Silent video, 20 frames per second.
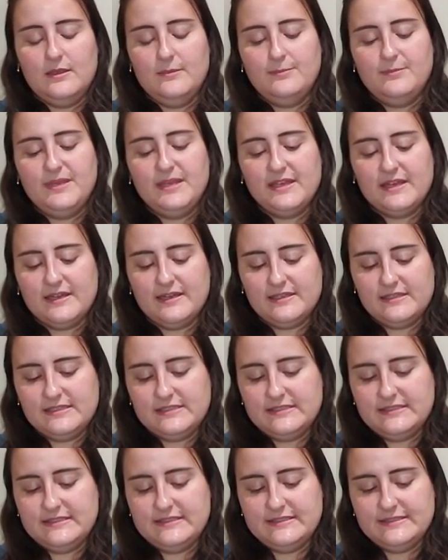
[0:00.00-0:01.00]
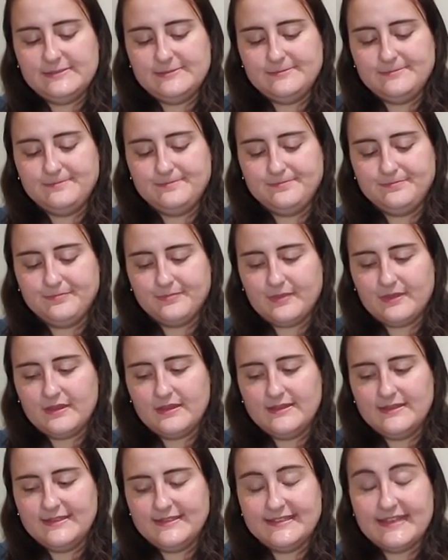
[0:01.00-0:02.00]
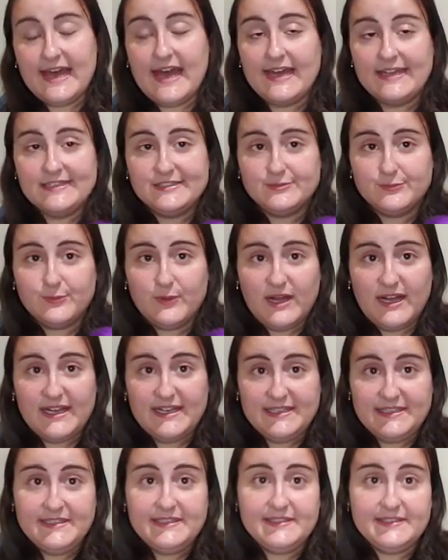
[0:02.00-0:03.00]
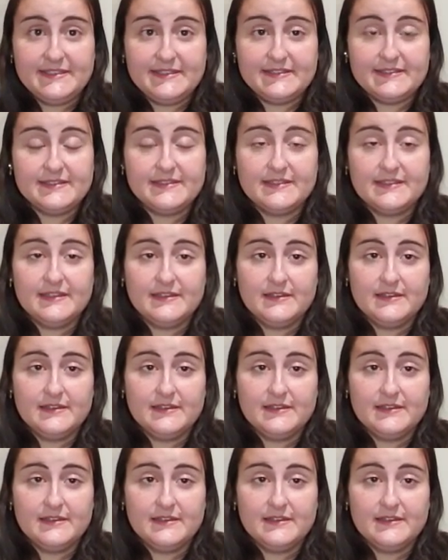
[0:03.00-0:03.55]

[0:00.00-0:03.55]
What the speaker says: because size-wise,